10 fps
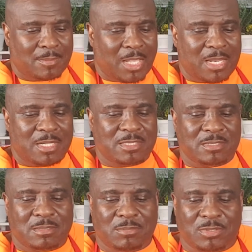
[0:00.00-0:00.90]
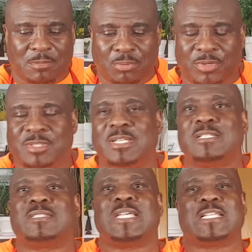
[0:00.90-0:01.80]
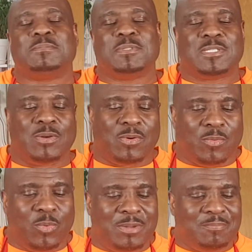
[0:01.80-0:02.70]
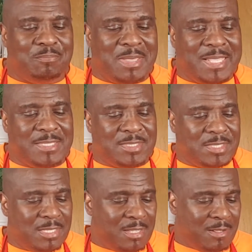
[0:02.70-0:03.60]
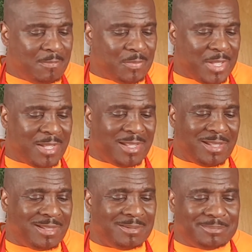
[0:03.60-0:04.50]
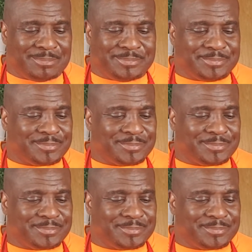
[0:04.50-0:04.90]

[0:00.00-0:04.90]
And this is the most important thing, the sesame seed oil. What makes um,